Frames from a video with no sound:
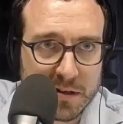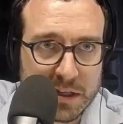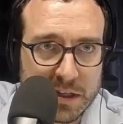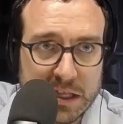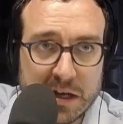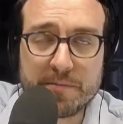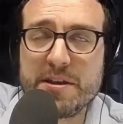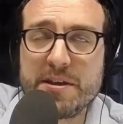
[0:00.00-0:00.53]

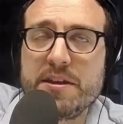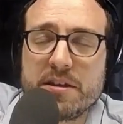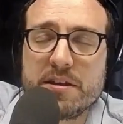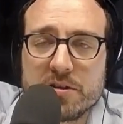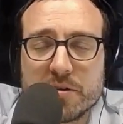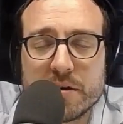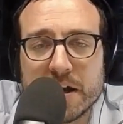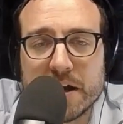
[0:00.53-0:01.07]
That would be the
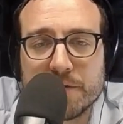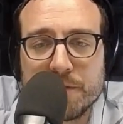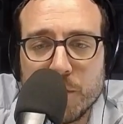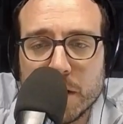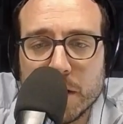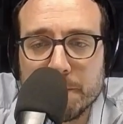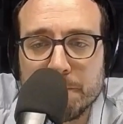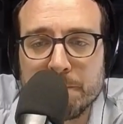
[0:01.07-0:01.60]
indirect
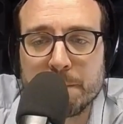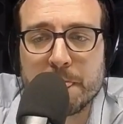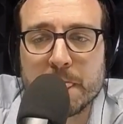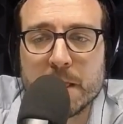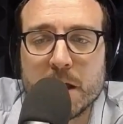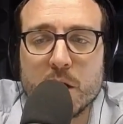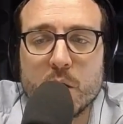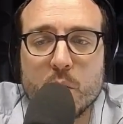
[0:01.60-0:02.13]
form.
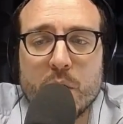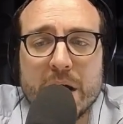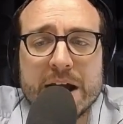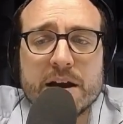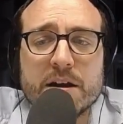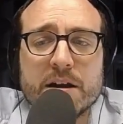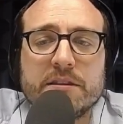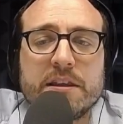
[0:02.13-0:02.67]
Why
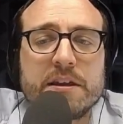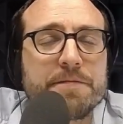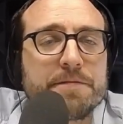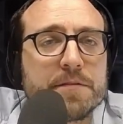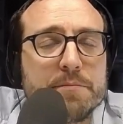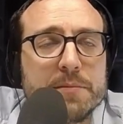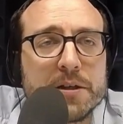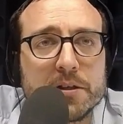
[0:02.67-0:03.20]
aren't they
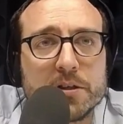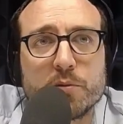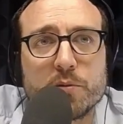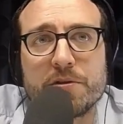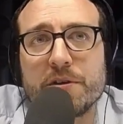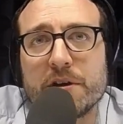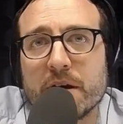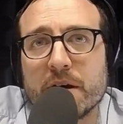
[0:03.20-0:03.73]
familiar
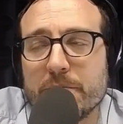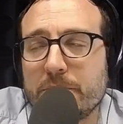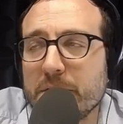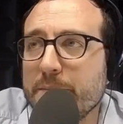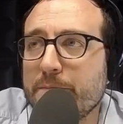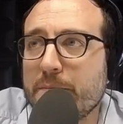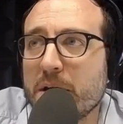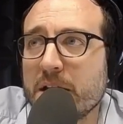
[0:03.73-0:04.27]
with the
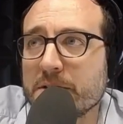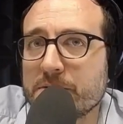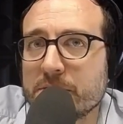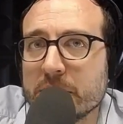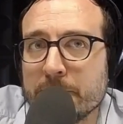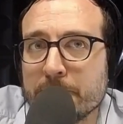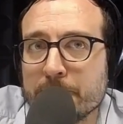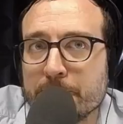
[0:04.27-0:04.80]
company
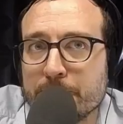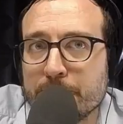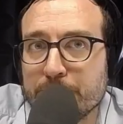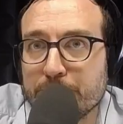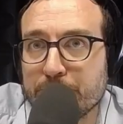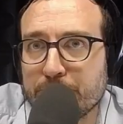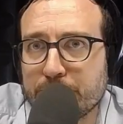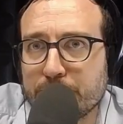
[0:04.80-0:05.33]
policy?
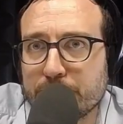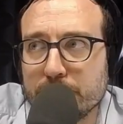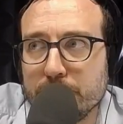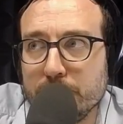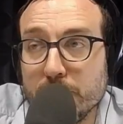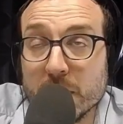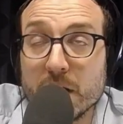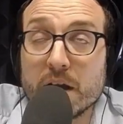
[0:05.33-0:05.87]

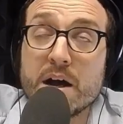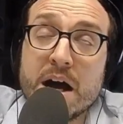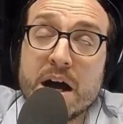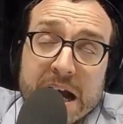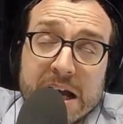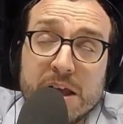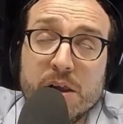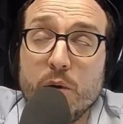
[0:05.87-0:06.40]

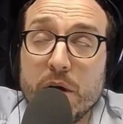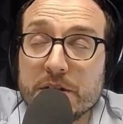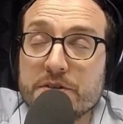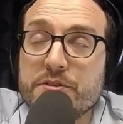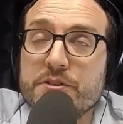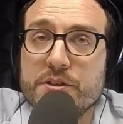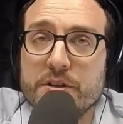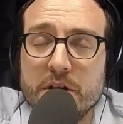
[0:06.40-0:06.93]
Kyle
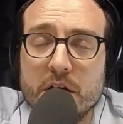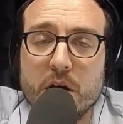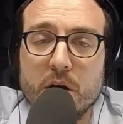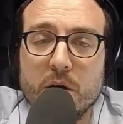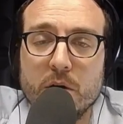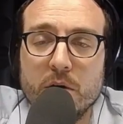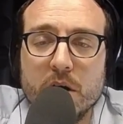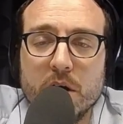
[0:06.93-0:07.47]
wants to
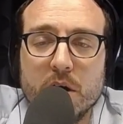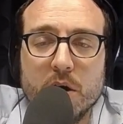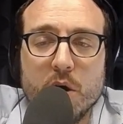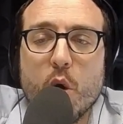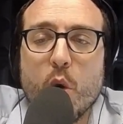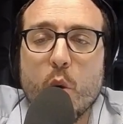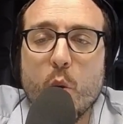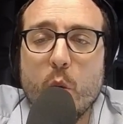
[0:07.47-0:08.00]
know
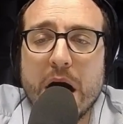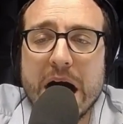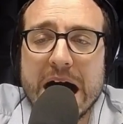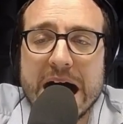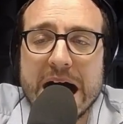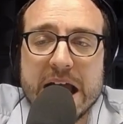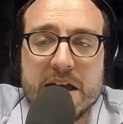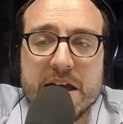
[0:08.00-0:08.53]

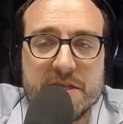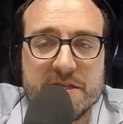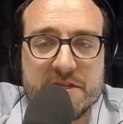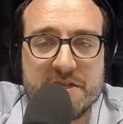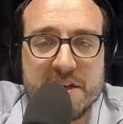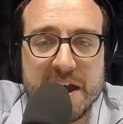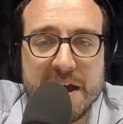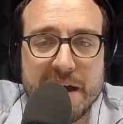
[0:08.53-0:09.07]
why
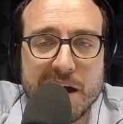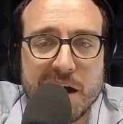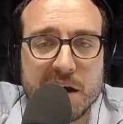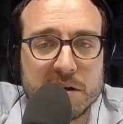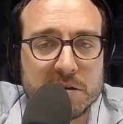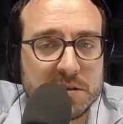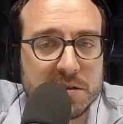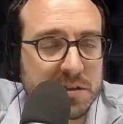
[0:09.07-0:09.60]
they
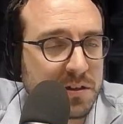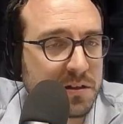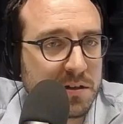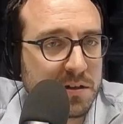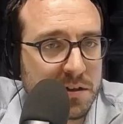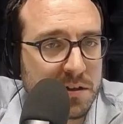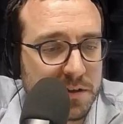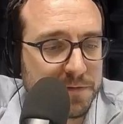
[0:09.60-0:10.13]
aren't
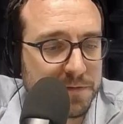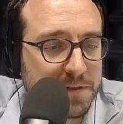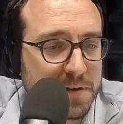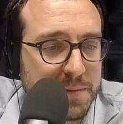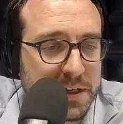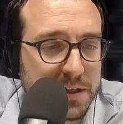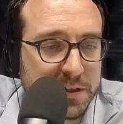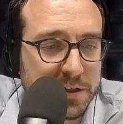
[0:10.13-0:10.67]

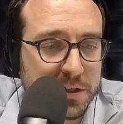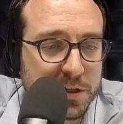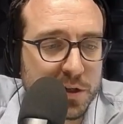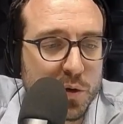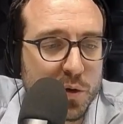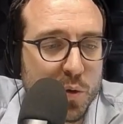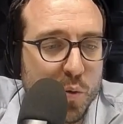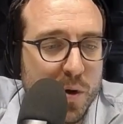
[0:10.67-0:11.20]
familiar
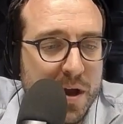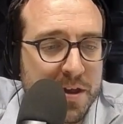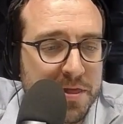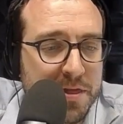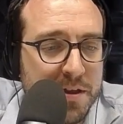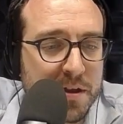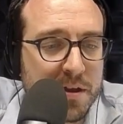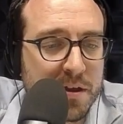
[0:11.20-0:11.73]

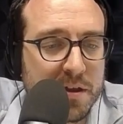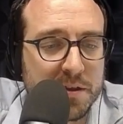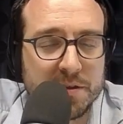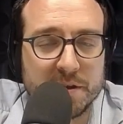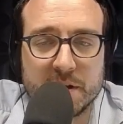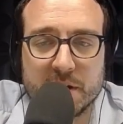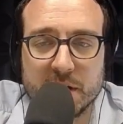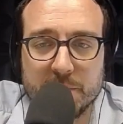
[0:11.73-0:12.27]
with
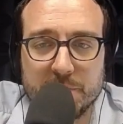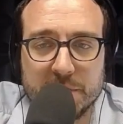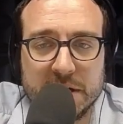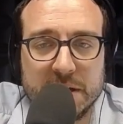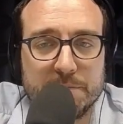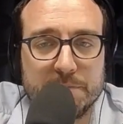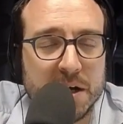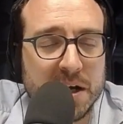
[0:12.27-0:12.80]
the
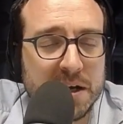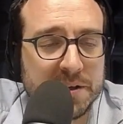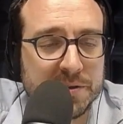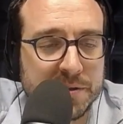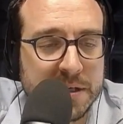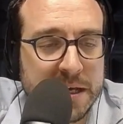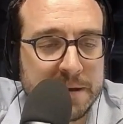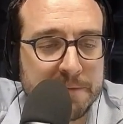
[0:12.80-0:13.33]
company
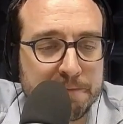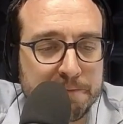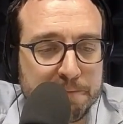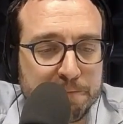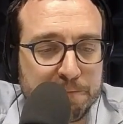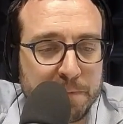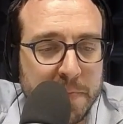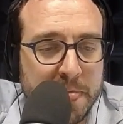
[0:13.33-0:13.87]
policy.
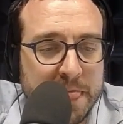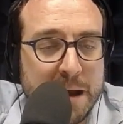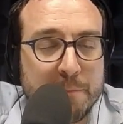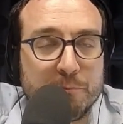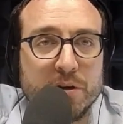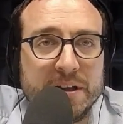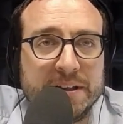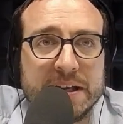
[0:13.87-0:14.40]
La
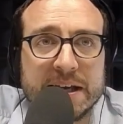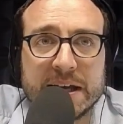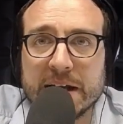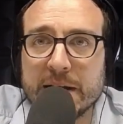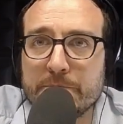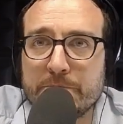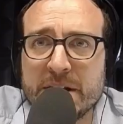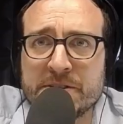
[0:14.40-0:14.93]
política de la
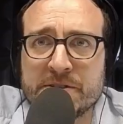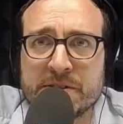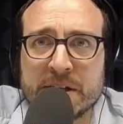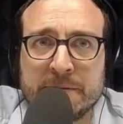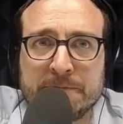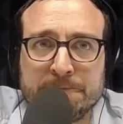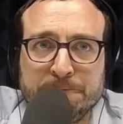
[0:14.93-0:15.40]
empresa.